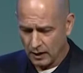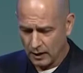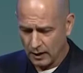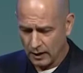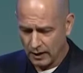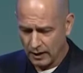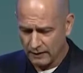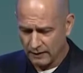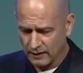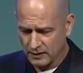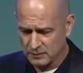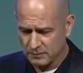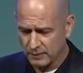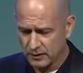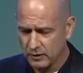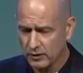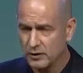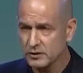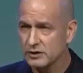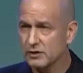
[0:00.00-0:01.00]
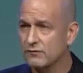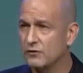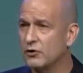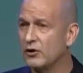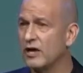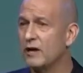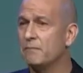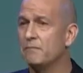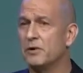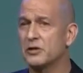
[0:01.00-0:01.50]
And that's because if you're an
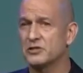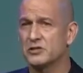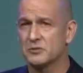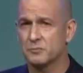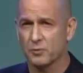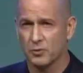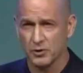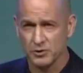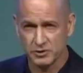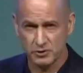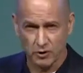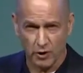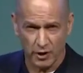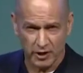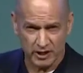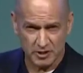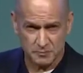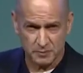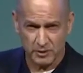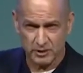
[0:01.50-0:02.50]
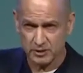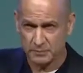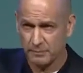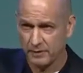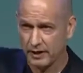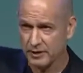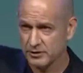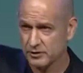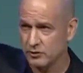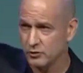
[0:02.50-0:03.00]
ambitious person, audience
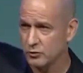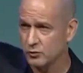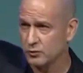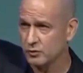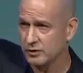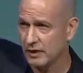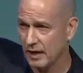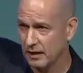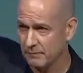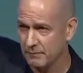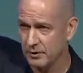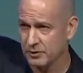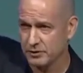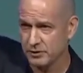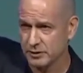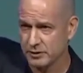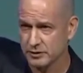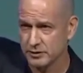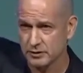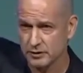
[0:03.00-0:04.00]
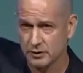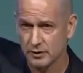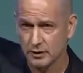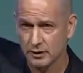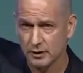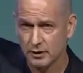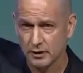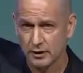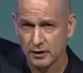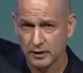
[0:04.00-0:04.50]
participation, who's ambitious,
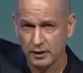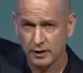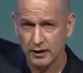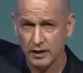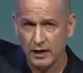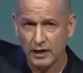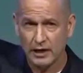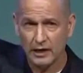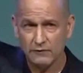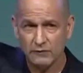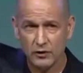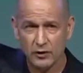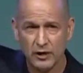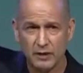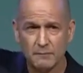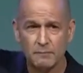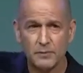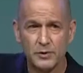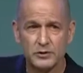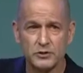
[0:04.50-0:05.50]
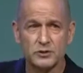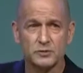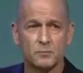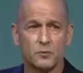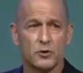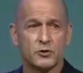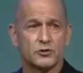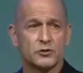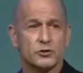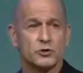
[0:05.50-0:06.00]
okay, if you're an ambitious
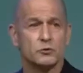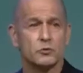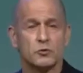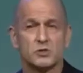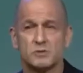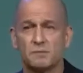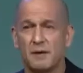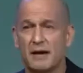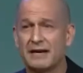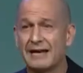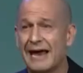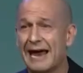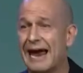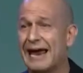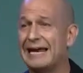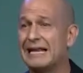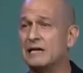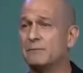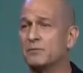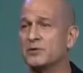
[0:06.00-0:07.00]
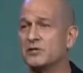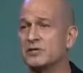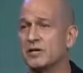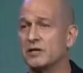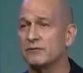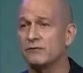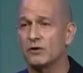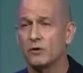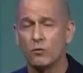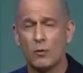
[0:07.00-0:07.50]
person, you will spend 80%
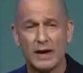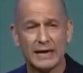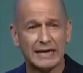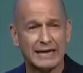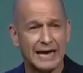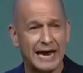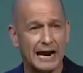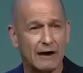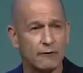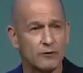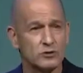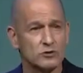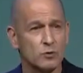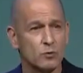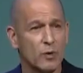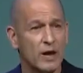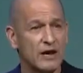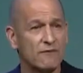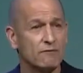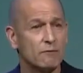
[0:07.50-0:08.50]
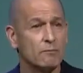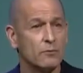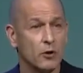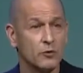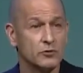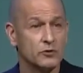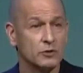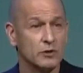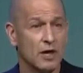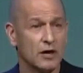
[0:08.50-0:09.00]
of your waking hours away from
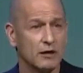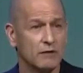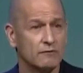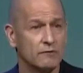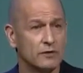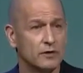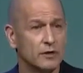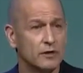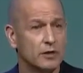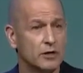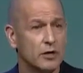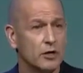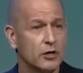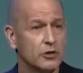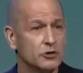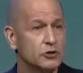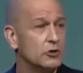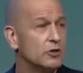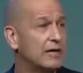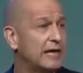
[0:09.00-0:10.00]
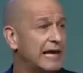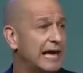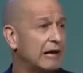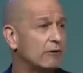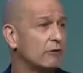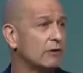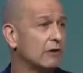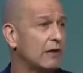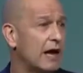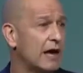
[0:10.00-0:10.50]
those you love. So you can't
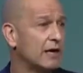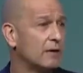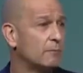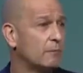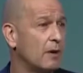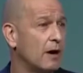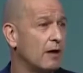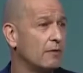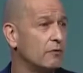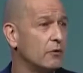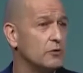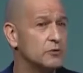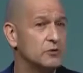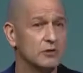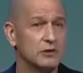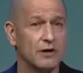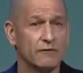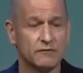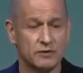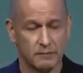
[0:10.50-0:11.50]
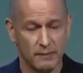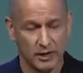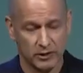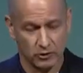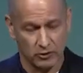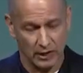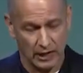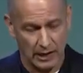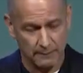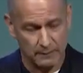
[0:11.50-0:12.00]
rely upon those you love to make you
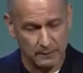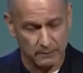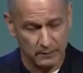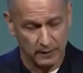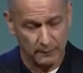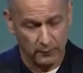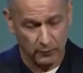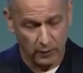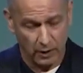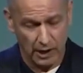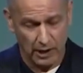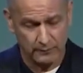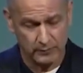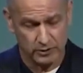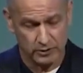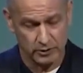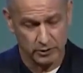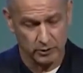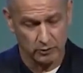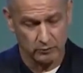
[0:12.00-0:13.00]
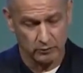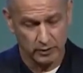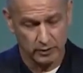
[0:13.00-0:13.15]
happy, but I promise you